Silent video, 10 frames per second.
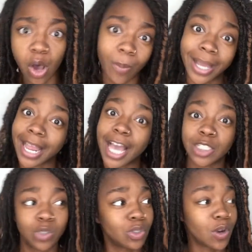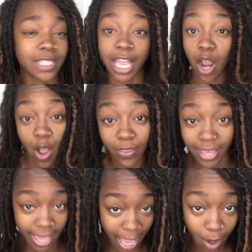Oh my gosh, who's gonna take all
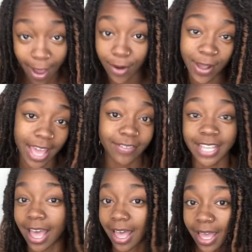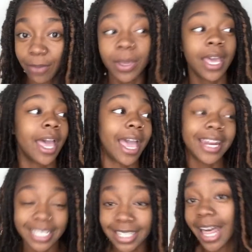that out? I don't have time. And
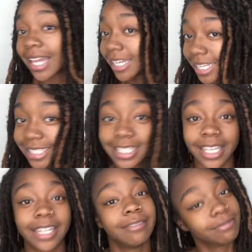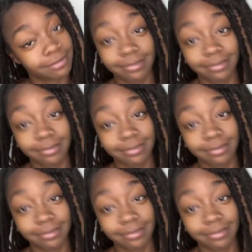it's like, listen,